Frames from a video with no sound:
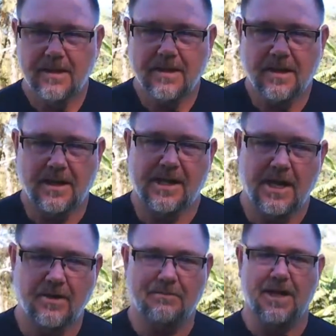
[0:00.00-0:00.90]
I know
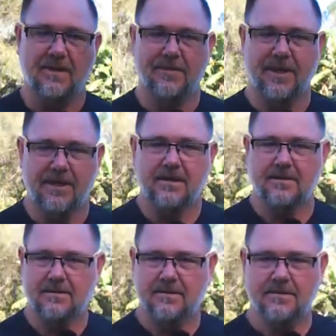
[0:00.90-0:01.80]
I'm going to be
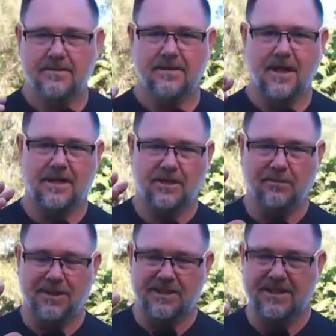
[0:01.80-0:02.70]
a little
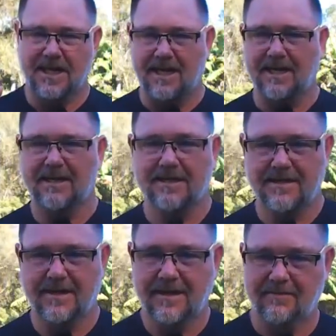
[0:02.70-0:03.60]
bit dark.
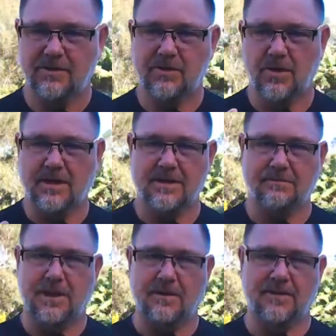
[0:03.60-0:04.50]
I've tried to play
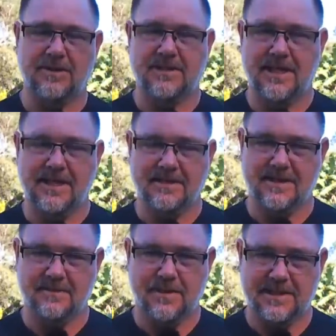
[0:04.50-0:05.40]
with the settings as
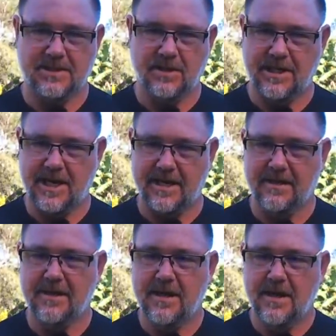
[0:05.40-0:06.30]
best I can.
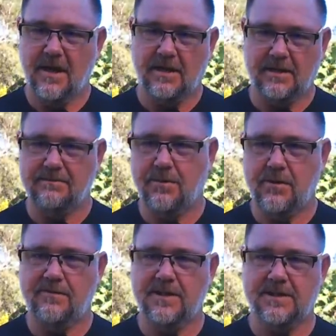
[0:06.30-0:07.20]
I'll improve
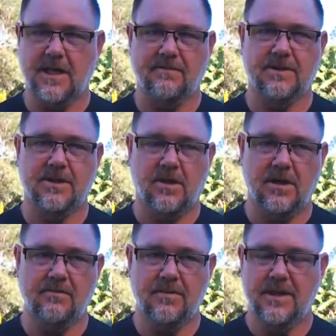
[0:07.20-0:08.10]
this over time.
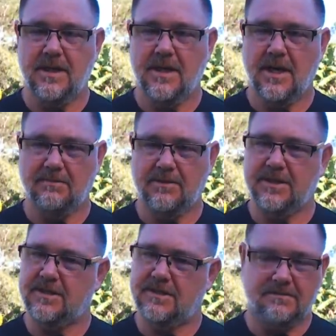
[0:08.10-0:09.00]
I'm
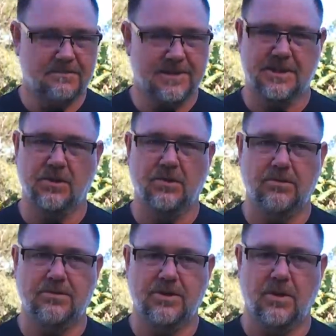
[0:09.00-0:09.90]
just still
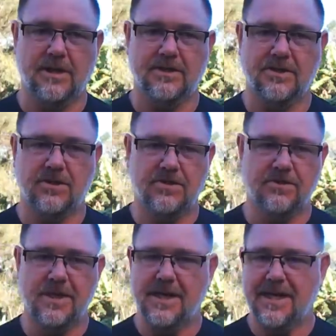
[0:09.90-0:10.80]
trying to
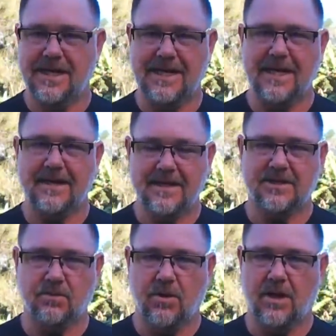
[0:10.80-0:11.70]
get this
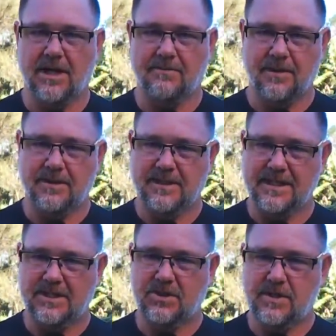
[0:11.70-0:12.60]
right, because it's
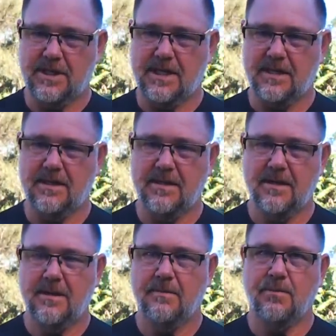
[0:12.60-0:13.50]
tricky
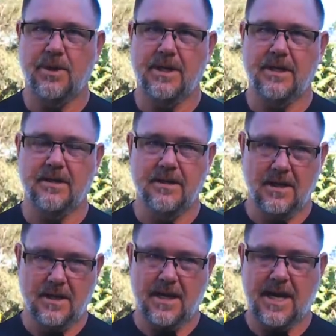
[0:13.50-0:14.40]
being
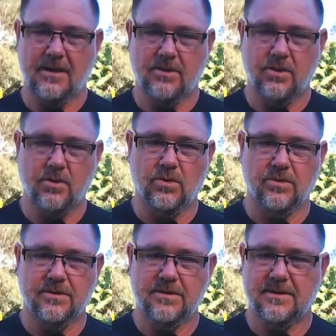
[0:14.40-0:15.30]

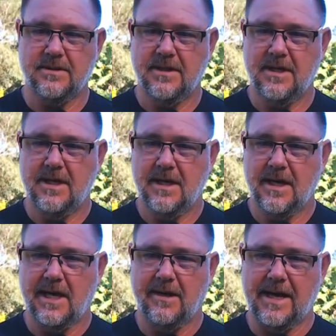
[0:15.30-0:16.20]
outdoors
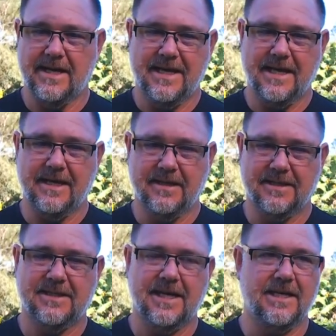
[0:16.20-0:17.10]
and getting the
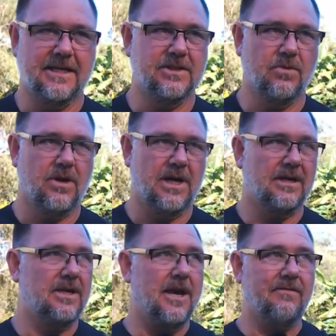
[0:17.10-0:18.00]
settings right.
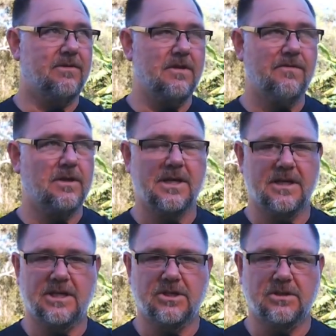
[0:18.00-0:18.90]
You have different
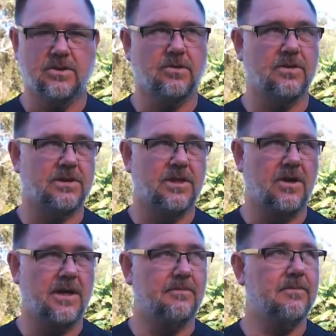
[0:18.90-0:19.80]
conditions all the
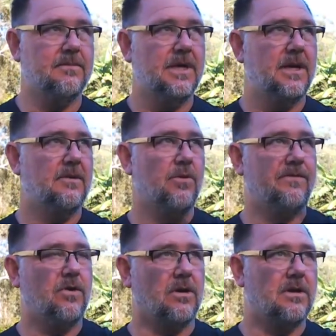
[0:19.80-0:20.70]
time. We've
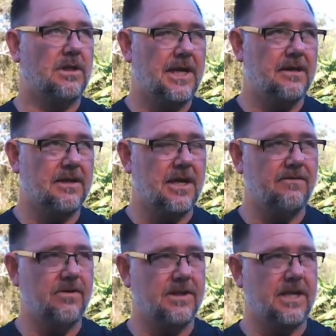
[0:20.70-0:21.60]
got cloud cover,
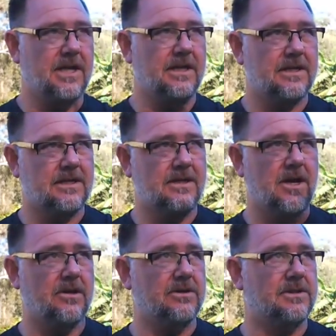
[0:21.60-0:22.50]
and then it
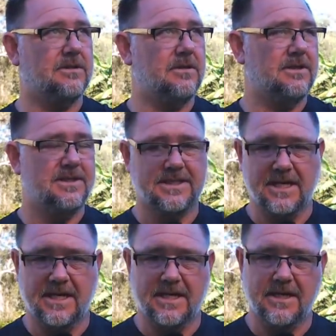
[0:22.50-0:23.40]
goes
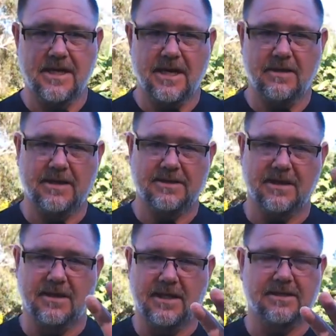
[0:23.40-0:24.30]
sunny as
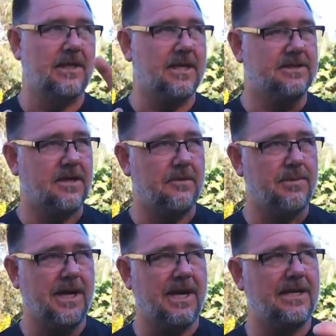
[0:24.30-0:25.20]
the clouds go
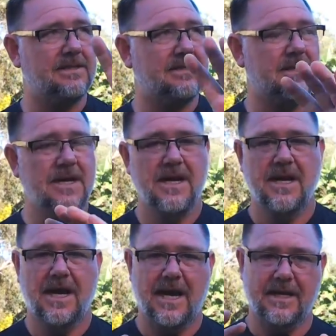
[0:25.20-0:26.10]
past,
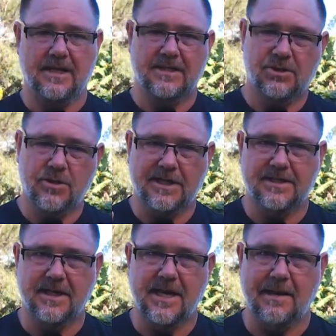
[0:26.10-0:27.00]
and it tricks
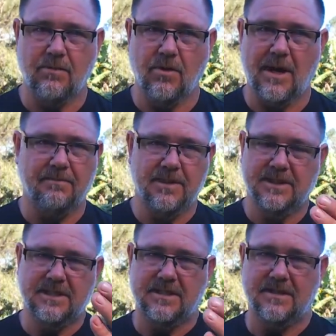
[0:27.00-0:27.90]
the camera up.
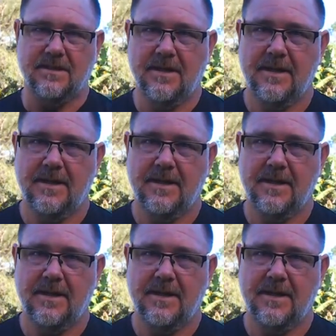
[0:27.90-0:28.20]
This isn't